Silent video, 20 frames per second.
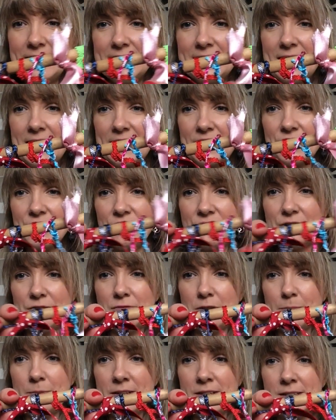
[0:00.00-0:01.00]
textured
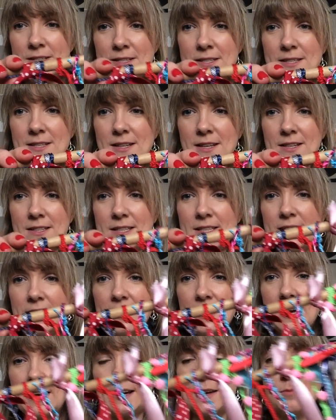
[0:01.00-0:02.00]
ribbons, because I say
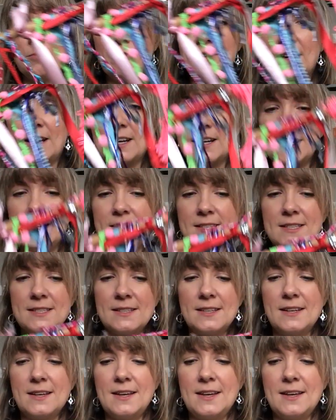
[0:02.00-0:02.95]
that can bring a nice